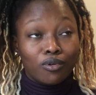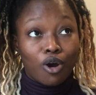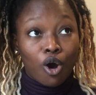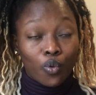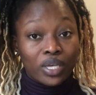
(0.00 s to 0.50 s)

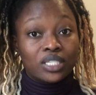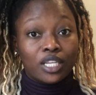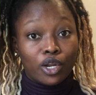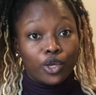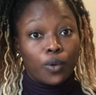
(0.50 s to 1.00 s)
always
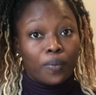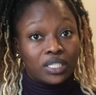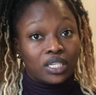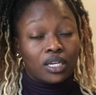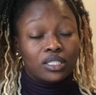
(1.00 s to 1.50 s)
tailor your
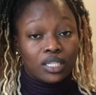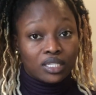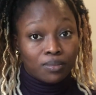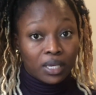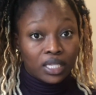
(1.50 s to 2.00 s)
personal
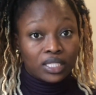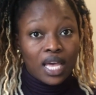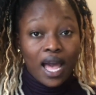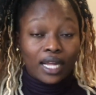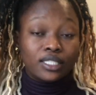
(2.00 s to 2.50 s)
statement
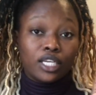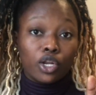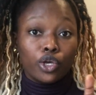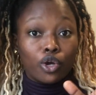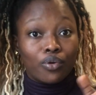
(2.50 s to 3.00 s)
and tailor
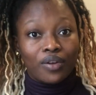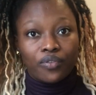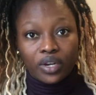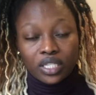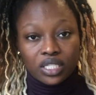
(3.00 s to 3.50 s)
your
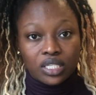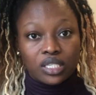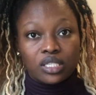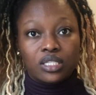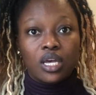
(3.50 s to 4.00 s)

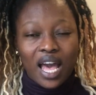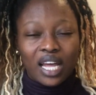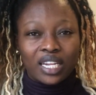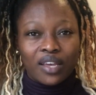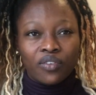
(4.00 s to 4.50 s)
references.
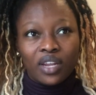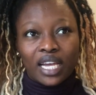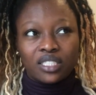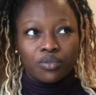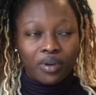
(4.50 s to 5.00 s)
And I feel
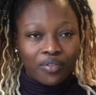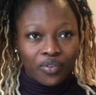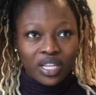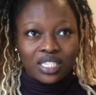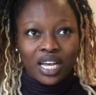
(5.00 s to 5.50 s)
like the
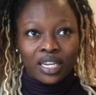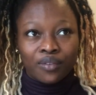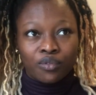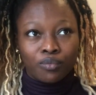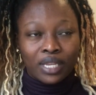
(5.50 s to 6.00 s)
reference can
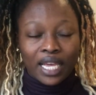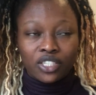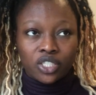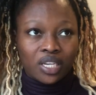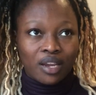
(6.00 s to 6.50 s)
even be like
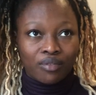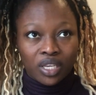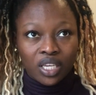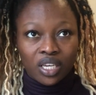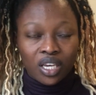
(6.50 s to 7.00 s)

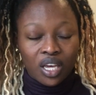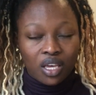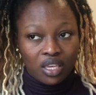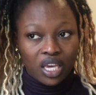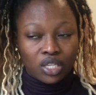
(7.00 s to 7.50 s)
generic.
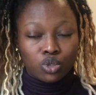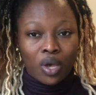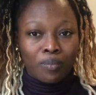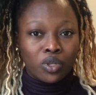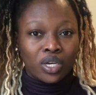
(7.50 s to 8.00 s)
Yeah, so I
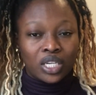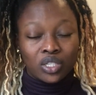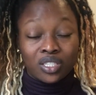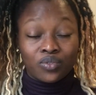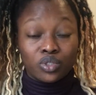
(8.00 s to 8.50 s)
mean, you can
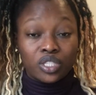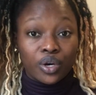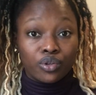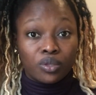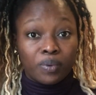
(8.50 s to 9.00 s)
just even
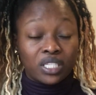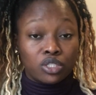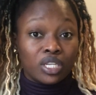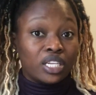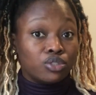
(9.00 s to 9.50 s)
tell the person
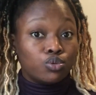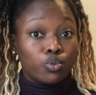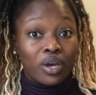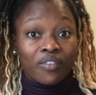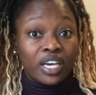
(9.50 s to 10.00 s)
that is,
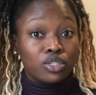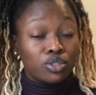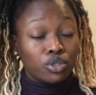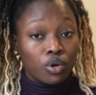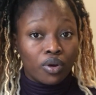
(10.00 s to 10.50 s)
whoever is
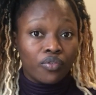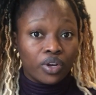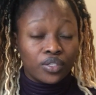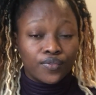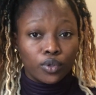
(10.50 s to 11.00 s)
doing your
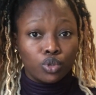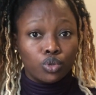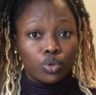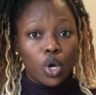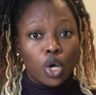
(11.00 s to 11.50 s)
reference for you,